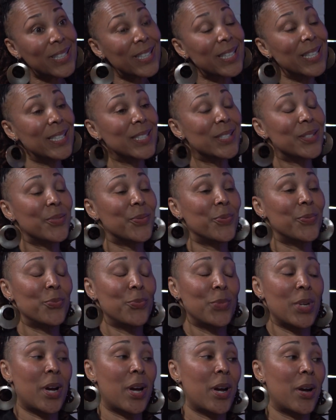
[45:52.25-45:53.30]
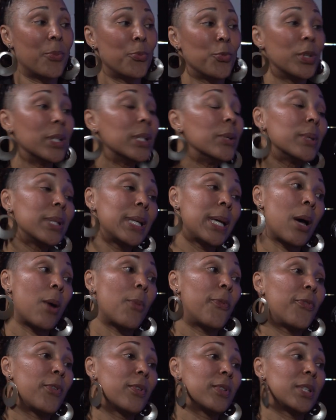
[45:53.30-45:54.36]
it's really, really
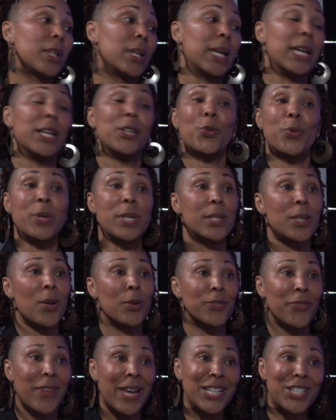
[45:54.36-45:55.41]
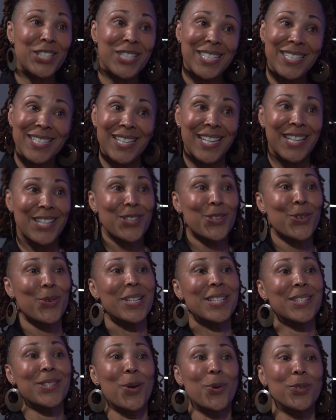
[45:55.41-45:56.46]
helpful to increase those veggies,
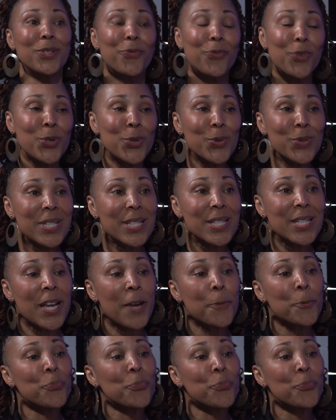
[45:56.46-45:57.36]
increase those fruits,